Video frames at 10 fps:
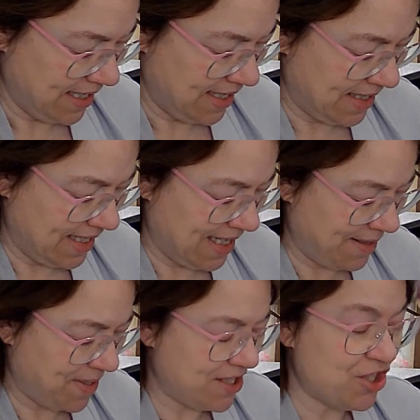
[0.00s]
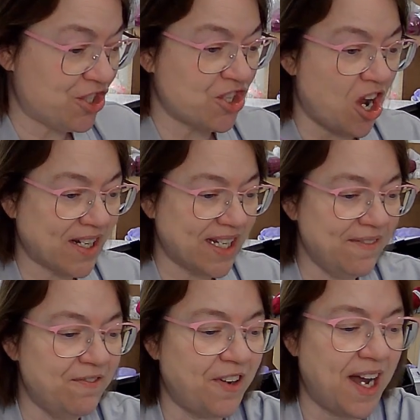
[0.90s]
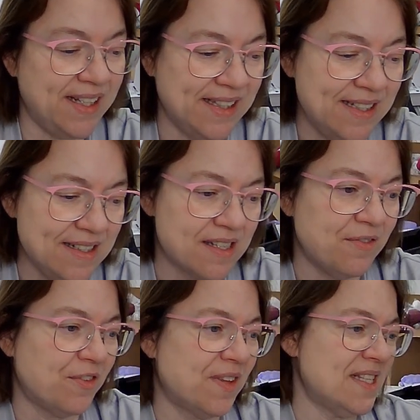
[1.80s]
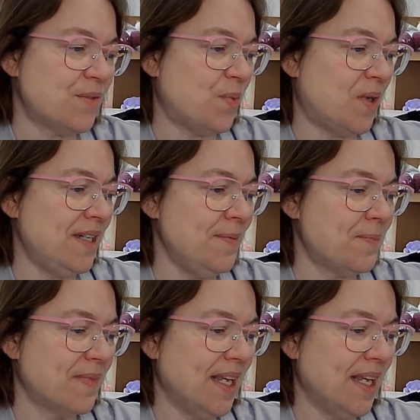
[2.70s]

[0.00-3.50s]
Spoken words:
And the name is Shocking Violet for this one